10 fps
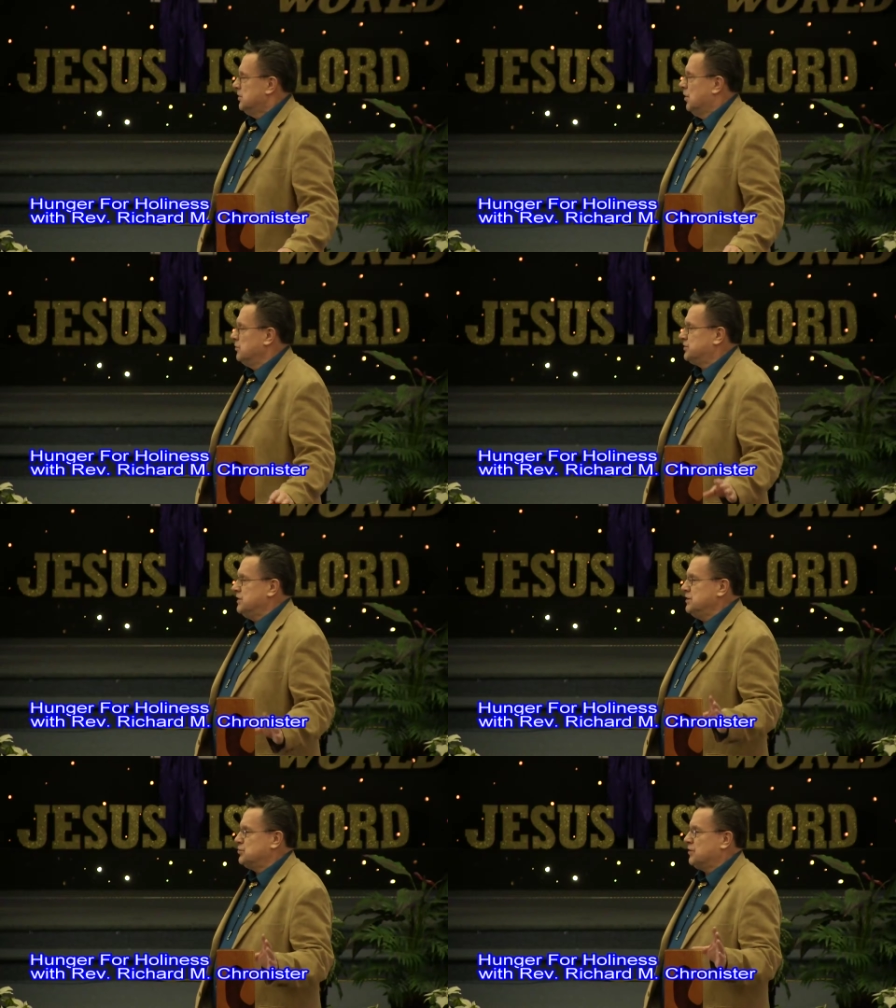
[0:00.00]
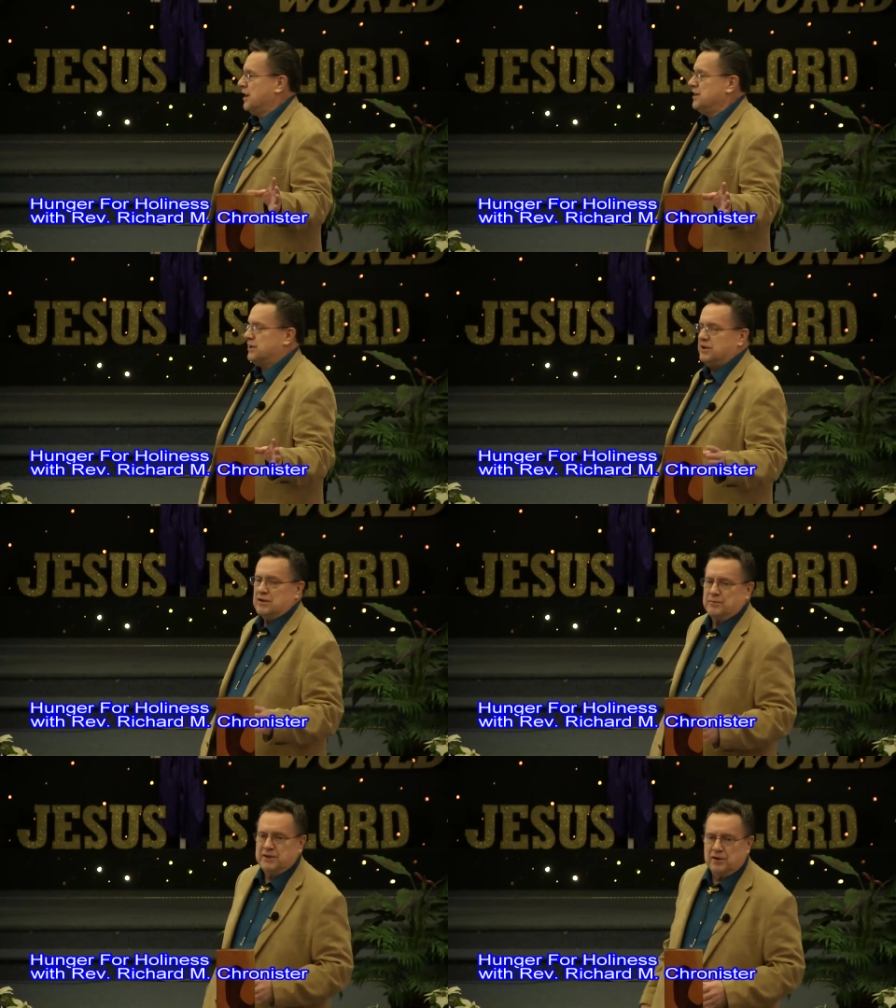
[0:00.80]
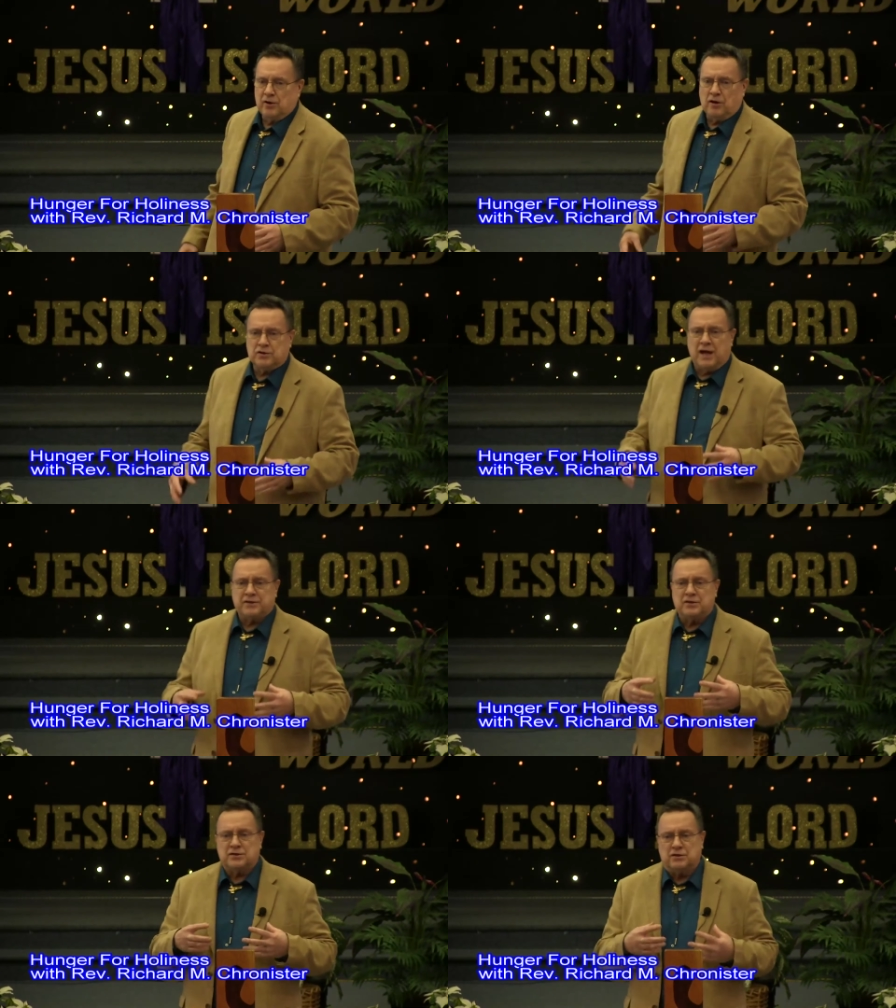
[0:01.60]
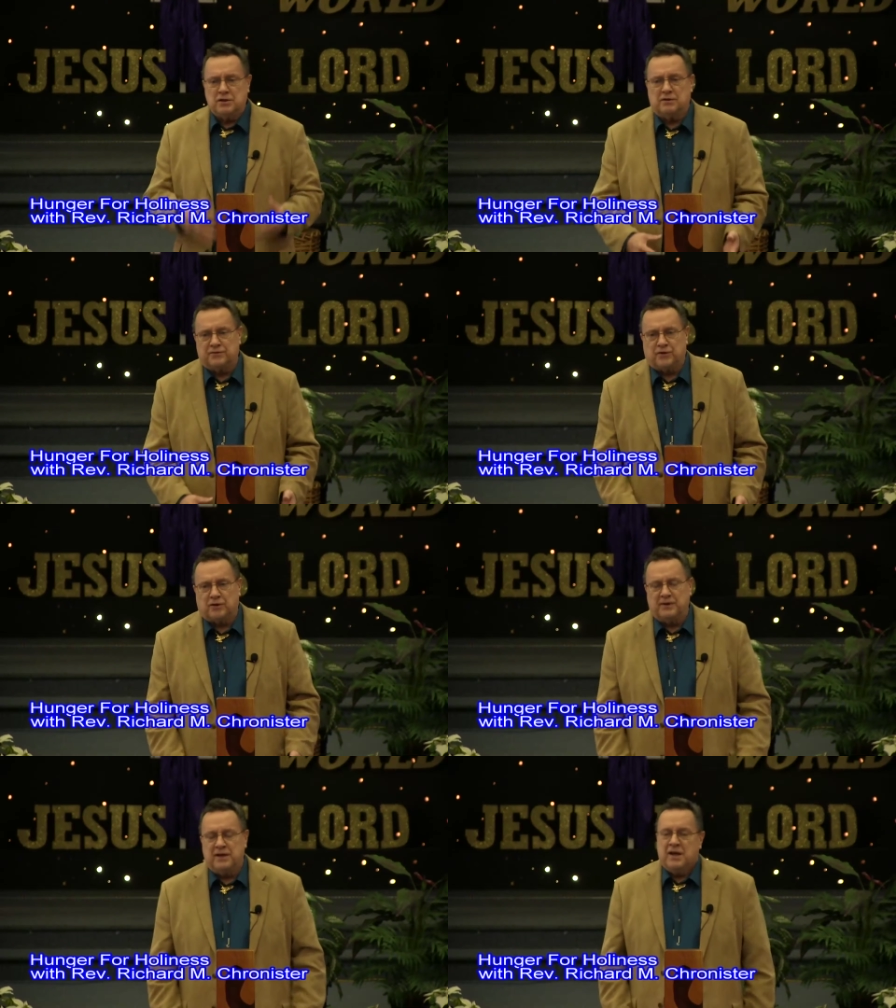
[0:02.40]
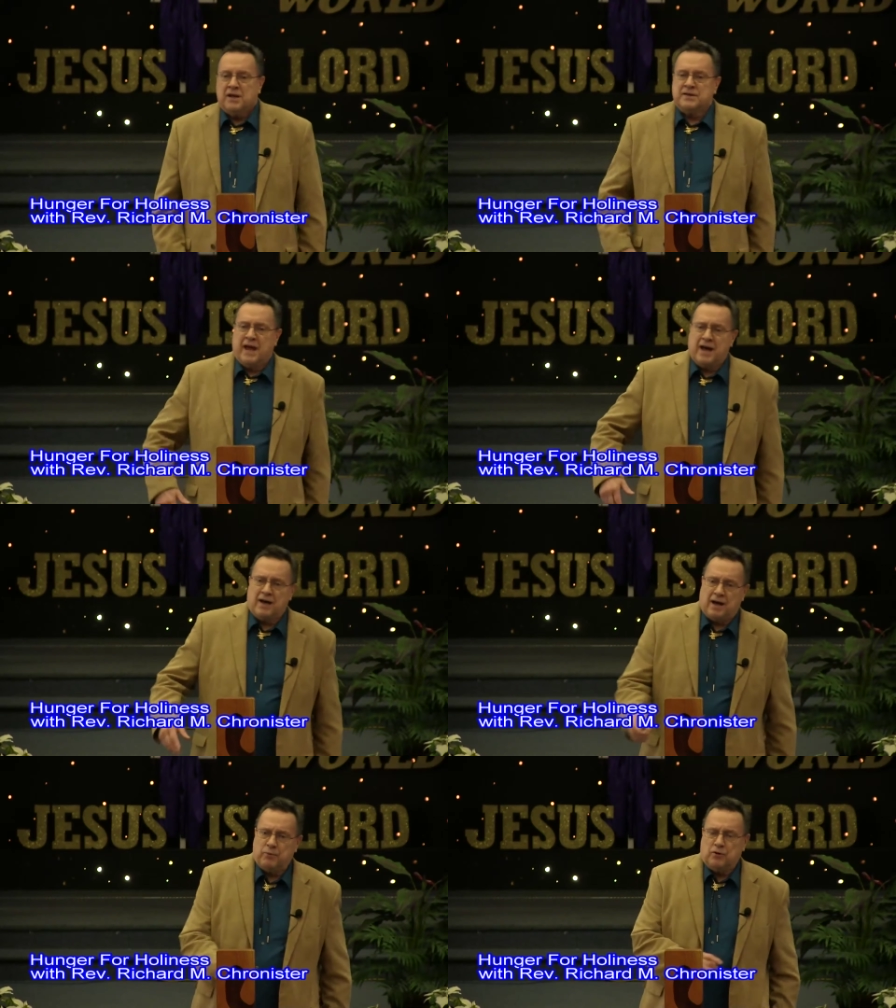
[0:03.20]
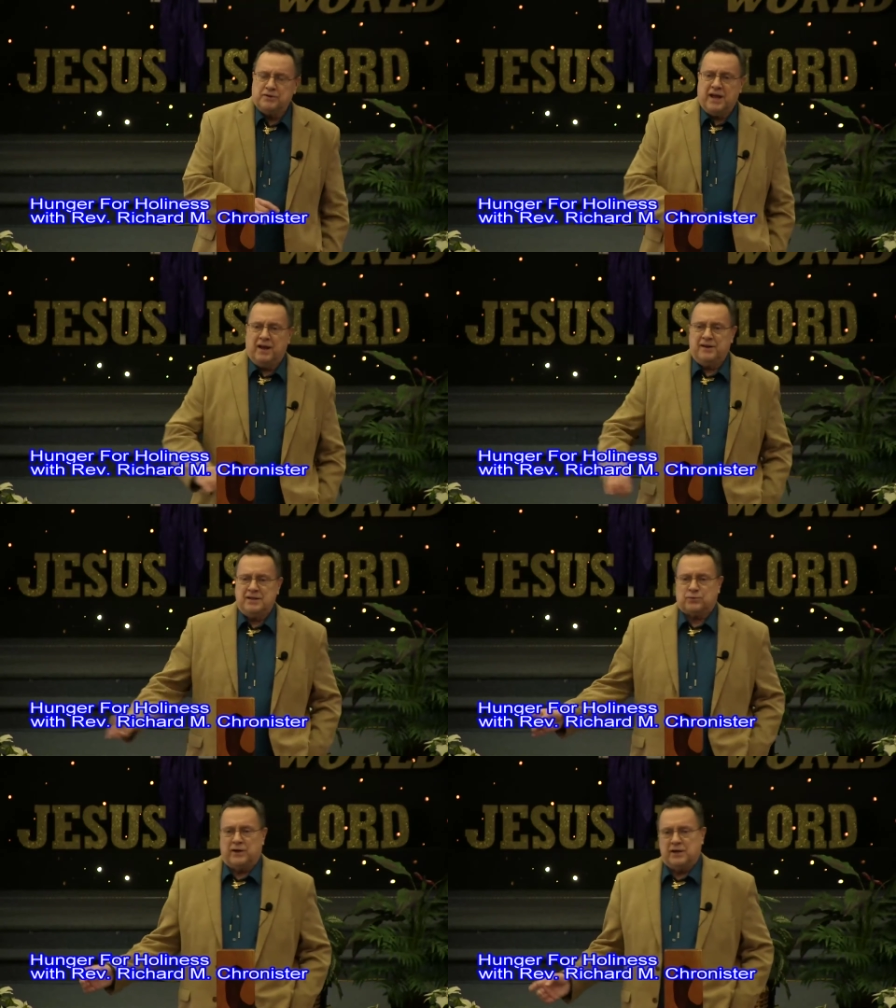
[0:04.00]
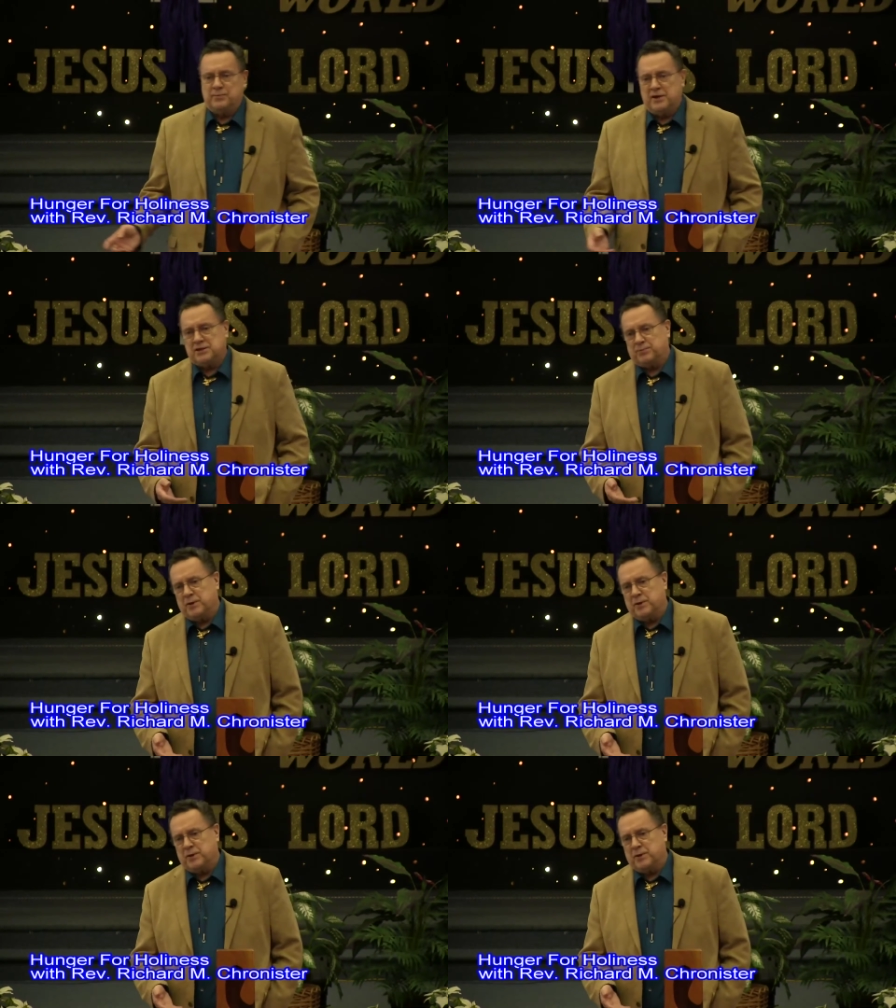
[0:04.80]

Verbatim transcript: The whole city's trying to kill me. They're all out there looking for me. Now I'm going down this way, and a bunch of